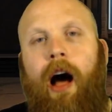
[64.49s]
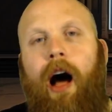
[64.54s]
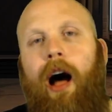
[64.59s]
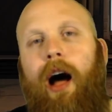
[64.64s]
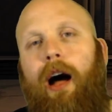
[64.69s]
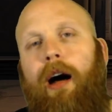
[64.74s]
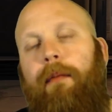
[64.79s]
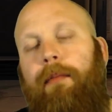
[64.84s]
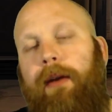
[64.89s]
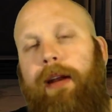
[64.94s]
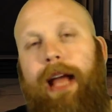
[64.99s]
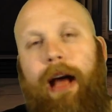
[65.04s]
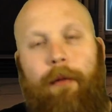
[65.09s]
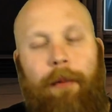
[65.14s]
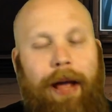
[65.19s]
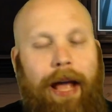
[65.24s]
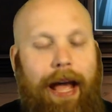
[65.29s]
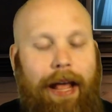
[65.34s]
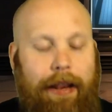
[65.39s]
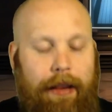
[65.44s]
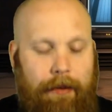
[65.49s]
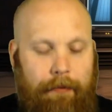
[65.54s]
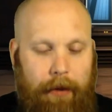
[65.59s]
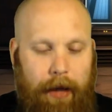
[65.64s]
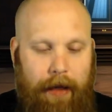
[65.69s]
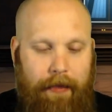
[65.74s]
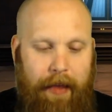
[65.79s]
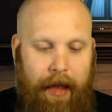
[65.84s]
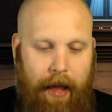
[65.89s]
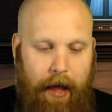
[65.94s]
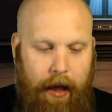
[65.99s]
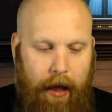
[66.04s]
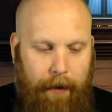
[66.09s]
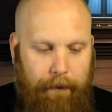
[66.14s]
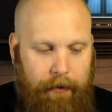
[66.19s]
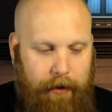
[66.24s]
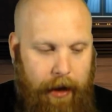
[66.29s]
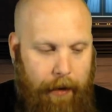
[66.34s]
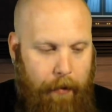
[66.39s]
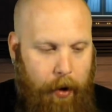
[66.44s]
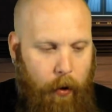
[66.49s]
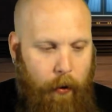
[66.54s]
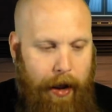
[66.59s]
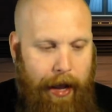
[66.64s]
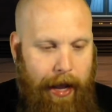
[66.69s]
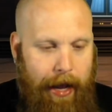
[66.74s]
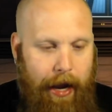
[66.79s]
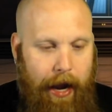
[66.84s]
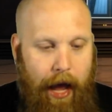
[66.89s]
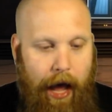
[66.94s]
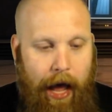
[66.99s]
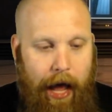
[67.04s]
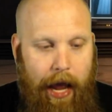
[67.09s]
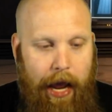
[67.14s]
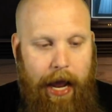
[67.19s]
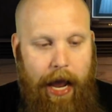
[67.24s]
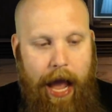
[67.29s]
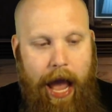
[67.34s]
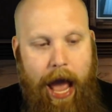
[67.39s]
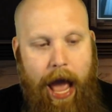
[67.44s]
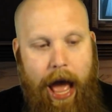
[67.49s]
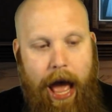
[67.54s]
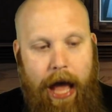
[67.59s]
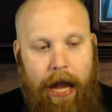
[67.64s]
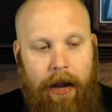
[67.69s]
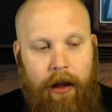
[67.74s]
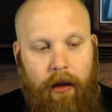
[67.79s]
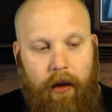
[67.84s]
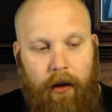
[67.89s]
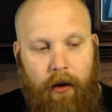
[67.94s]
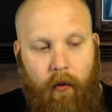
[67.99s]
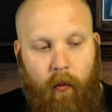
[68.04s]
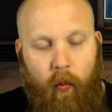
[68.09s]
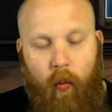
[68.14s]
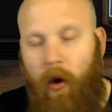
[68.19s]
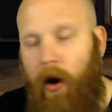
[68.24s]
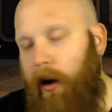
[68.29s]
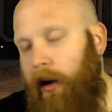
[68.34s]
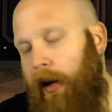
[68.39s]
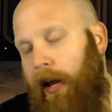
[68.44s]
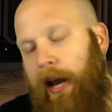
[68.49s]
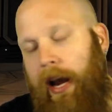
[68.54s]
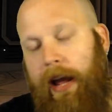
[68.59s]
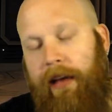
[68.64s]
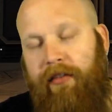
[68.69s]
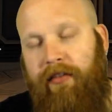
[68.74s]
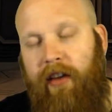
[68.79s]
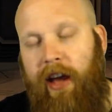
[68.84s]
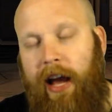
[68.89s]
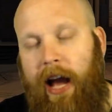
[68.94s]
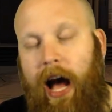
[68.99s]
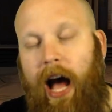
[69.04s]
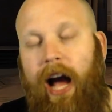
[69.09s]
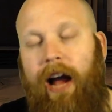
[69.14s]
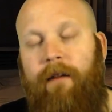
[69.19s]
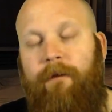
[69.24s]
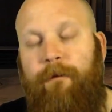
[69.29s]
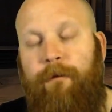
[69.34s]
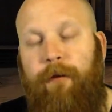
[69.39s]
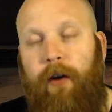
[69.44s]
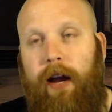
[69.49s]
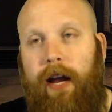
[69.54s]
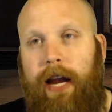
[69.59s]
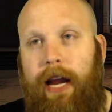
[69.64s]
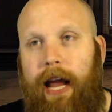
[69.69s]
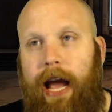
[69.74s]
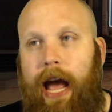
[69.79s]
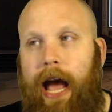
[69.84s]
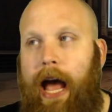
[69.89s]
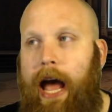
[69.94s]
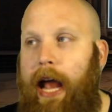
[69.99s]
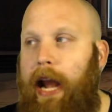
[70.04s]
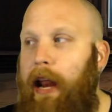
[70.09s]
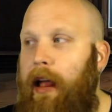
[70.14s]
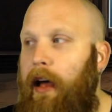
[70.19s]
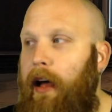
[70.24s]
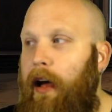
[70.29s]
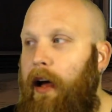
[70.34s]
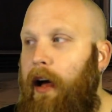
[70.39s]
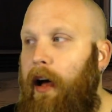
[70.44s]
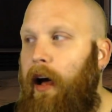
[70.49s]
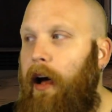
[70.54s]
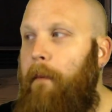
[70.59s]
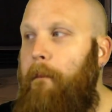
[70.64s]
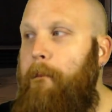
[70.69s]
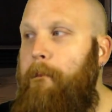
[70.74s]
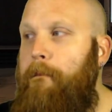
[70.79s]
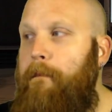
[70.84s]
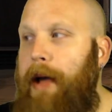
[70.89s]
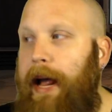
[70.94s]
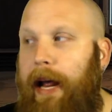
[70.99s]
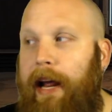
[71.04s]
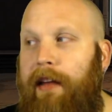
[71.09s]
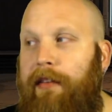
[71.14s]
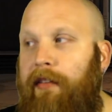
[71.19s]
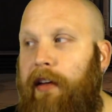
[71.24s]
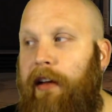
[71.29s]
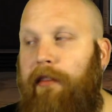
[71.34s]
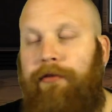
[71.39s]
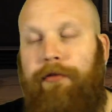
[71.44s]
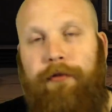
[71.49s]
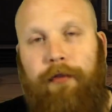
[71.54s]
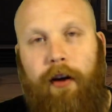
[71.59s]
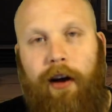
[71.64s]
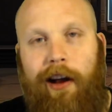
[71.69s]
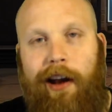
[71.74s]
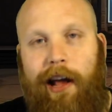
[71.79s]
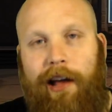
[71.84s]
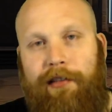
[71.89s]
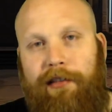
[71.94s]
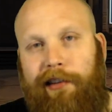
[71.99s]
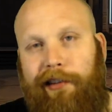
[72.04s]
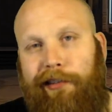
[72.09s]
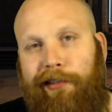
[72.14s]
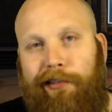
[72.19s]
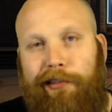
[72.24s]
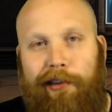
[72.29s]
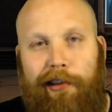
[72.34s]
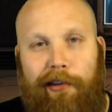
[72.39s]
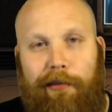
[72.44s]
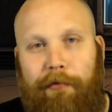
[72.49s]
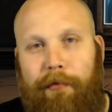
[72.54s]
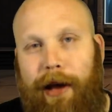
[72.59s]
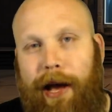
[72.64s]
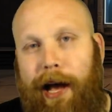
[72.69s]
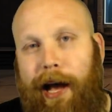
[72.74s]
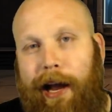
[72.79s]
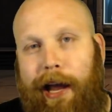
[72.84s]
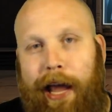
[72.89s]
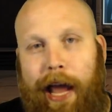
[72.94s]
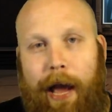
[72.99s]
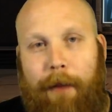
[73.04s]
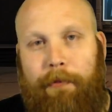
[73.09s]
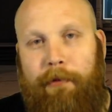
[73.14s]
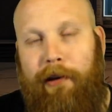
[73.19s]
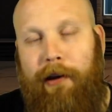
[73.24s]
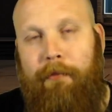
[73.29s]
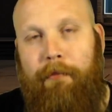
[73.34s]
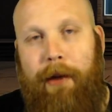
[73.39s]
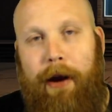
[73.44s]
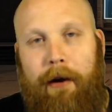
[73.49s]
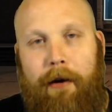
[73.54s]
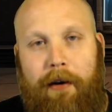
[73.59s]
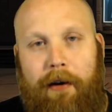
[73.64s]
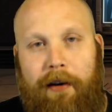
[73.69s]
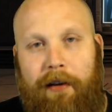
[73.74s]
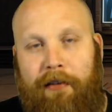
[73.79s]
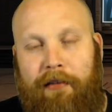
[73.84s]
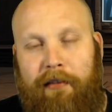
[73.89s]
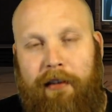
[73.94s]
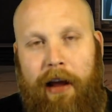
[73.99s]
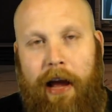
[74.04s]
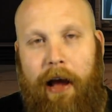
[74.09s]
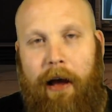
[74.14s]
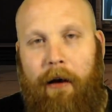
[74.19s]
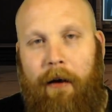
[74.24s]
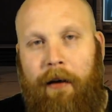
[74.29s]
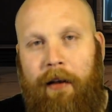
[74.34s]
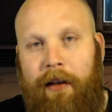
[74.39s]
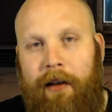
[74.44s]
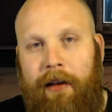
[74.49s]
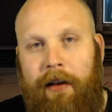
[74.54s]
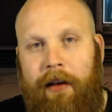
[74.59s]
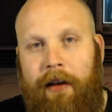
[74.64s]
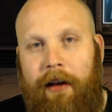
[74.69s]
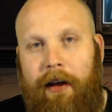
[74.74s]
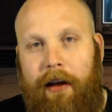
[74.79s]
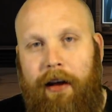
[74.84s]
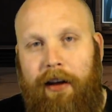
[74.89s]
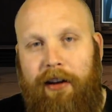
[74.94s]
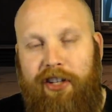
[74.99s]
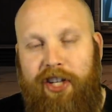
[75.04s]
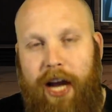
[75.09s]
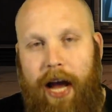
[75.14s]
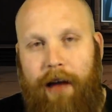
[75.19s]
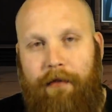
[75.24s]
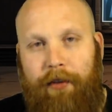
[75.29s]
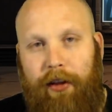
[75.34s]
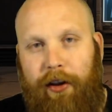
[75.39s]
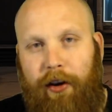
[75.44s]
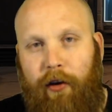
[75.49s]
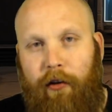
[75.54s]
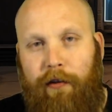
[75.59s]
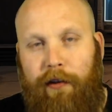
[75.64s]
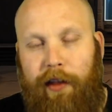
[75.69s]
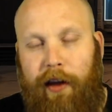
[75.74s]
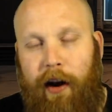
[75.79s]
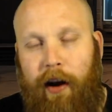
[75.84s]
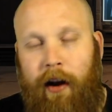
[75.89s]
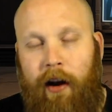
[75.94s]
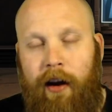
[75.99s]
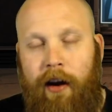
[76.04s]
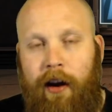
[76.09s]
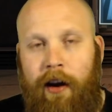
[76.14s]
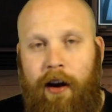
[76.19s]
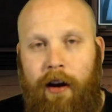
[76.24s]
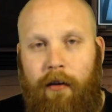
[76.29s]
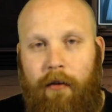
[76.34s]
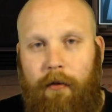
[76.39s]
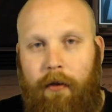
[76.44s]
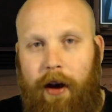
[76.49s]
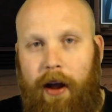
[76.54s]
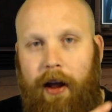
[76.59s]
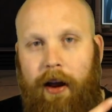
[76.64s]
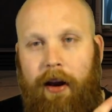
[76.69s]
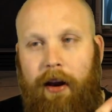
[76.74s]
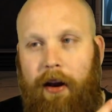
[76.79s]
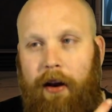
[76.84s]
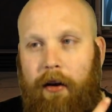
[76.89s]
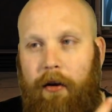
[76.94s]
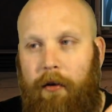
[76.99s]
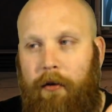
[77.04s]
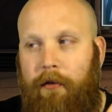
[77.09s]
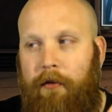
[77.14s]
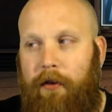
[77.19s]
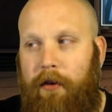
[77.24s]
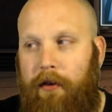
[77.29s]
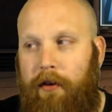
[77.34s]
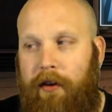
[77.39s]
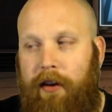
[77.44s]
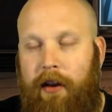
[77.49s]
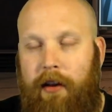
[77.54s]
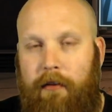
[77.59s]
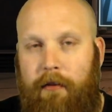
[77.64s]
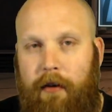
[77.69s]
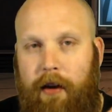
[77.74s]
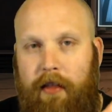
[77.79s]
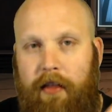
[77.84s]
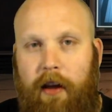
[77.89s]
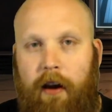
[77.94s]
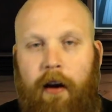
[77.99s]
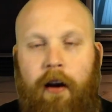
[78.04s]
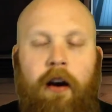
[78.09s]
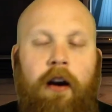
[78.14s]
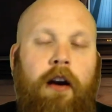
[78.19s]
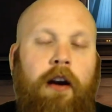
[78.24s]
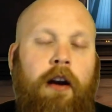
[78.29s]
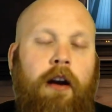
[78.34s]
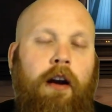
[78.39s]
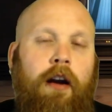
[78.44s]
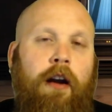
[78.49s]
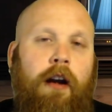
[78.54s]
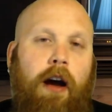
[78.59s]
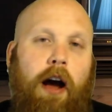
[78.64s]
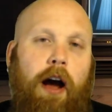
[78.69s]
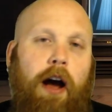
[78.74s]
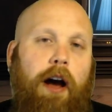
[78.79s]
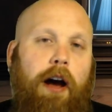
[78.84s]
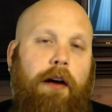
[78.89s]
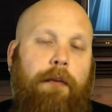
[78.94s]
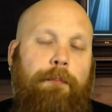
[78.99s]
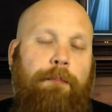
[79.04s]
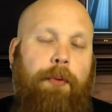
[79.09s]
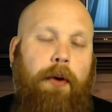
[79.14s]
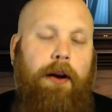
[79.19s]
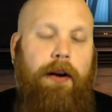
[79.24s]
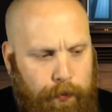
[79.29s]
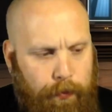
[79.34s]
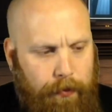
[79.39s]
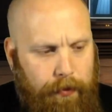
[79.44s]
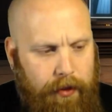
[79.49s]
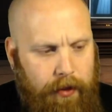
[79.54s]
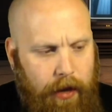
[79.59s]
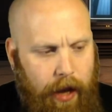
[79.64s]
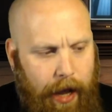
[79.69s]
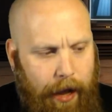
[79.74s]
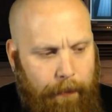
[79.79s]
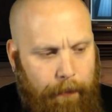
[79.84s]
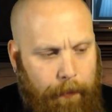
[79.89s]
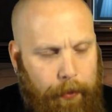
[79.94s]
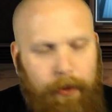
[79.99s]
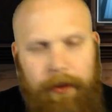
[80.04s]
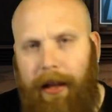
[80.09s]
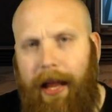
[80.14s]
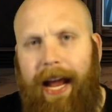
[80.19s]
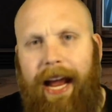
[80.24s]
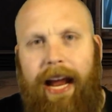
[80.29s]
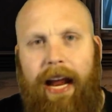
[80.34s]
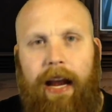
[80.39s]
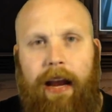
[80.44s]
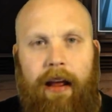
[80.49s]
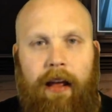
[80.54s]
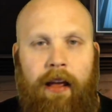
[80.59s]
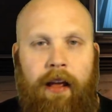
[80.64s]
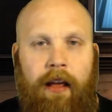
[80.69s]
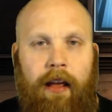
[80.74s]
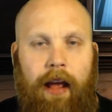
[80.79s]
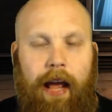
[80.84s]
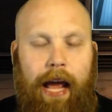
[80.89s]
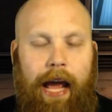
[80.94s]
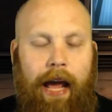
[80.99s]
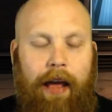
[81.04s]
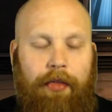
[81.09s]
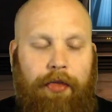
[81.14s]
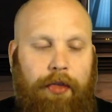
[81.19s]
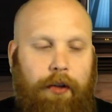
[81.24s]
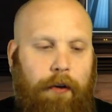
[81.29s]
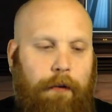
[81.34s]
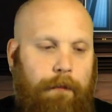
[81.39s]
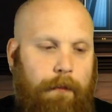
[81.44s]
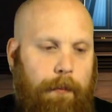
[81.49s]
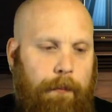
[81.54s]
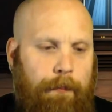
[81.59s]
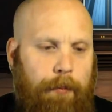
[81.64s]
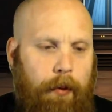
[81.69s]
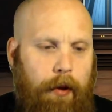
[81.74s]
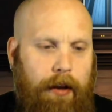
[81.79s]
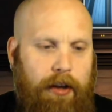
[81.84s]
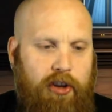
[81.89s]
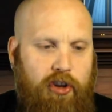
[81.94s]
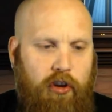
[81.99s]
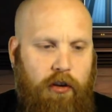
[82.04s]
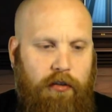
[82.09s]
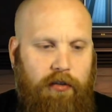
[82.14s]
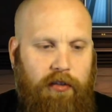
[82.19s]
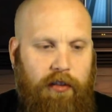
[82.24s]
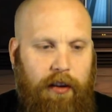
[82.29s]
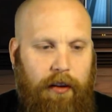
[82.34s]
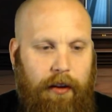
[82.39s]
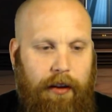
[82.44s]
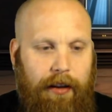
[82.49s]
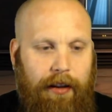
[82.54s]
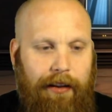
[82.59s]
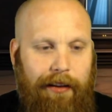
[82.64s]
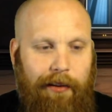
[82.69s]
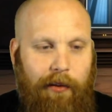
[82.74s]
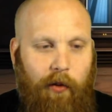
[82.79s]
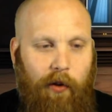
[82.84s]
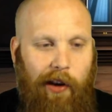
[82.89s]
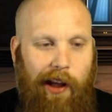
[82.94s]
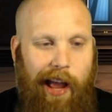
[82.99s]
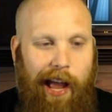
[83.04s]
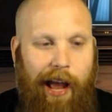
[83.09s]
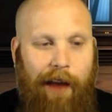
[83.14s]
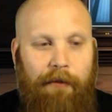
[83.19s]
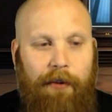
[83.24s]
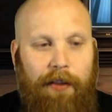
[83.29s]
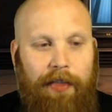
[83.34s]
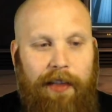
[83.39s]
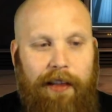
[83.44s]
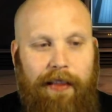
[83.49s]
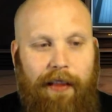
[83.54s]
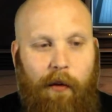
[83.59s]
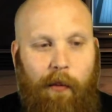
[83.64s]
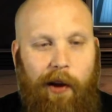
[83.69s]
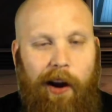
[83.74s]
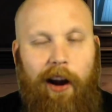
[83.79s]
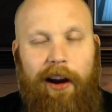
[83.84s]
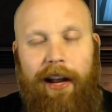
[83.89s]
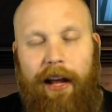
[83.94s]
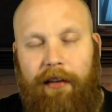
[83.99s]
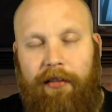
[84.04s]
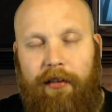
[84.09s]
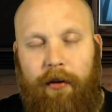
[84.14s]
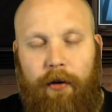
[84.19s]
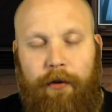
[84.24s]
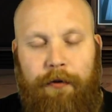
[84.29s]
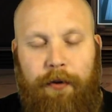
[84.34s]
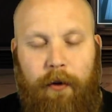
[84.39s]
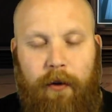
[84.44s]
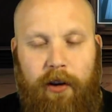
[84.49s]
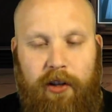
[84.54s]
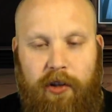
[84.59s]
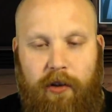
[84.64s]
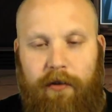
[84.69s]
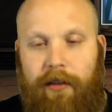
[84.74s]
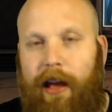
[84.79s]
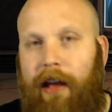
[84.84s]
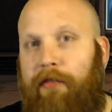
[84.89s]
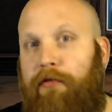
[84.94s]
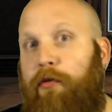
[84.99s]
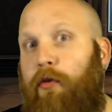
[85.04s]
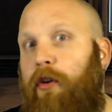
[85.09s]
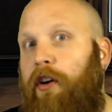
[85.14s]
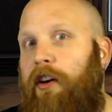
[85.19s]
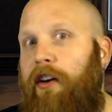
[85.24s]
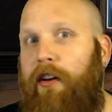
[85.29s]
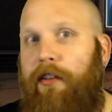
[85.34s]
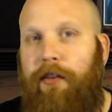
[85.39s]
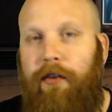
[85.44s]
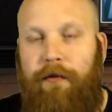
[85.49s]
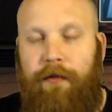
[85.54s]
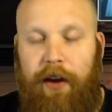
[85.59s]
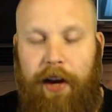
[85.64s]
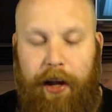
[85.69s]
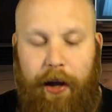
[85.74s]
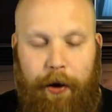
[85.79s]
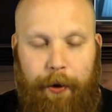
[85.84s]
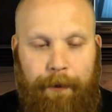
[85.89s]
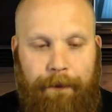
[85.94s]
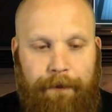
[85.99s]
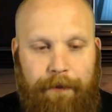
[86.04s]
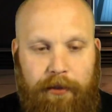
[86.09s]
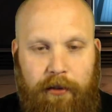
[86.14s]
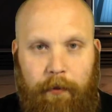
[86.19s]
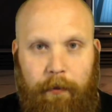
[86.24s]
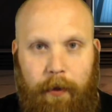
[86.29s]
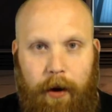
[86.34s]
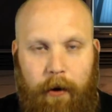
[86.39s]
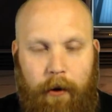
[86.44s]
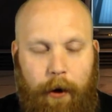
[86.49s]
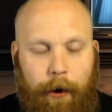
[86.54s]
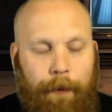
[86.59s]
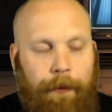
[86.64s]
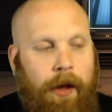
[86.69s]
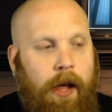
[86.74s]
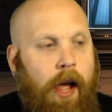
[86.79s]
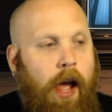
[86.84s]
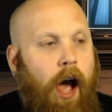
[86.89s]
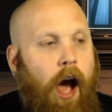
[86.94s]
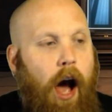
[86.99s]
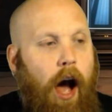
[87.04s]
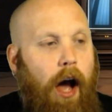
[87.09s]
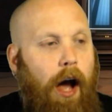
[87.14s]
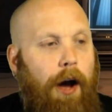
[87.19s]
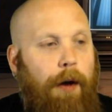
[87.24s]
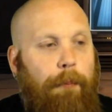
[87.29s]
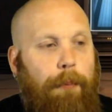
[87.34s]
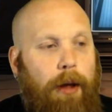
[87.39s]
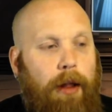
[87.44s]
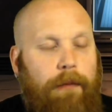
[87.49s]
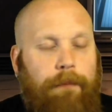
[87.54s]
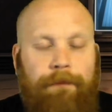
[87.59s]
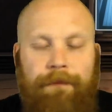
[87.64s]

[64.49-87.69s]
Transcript: Uh, but yeah, we had we had the um, demo, and I had, what can I say? I freaking had amazing fun, as you can see in my Captain America style Uh, javelin over there, right over, yeah, right there. Uh, but not plain Anthem, but just everything that went on. Yes, there were a few issues. That's for another video tomorrow. Uh, but